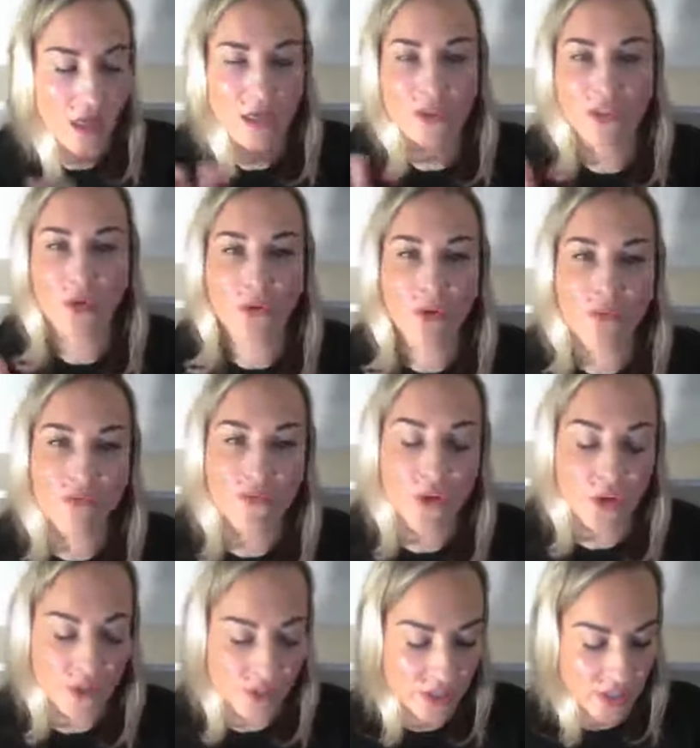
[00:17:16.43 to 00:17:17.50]
So the
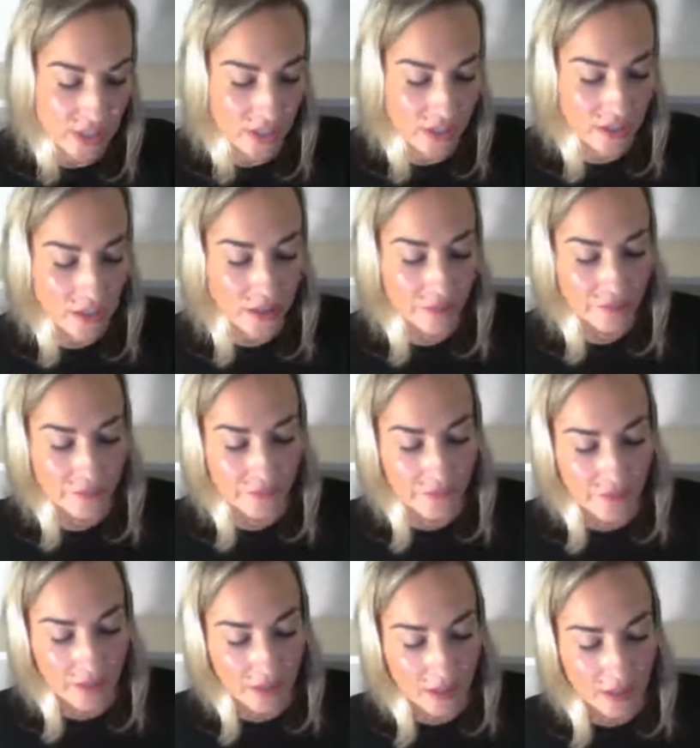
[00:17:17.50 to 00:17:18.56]
first seed,
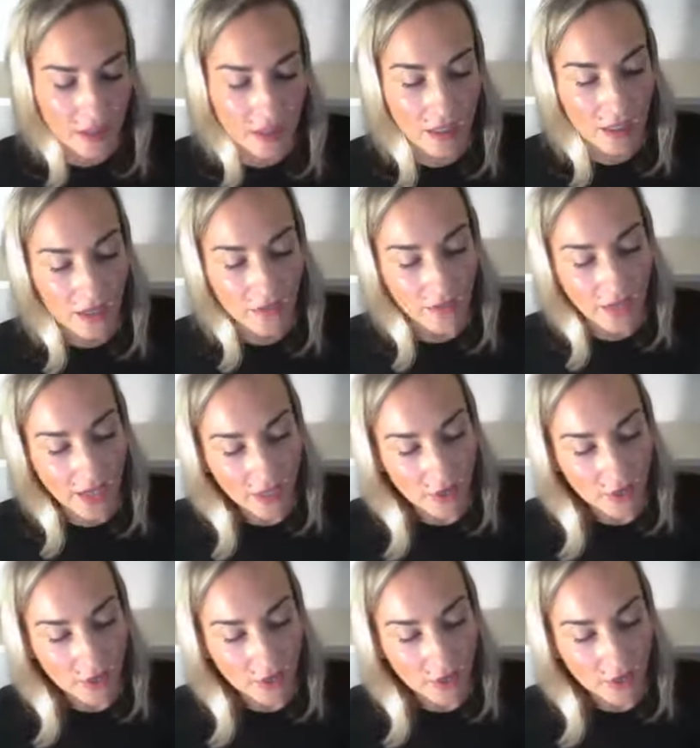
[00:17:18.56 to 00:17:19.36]
they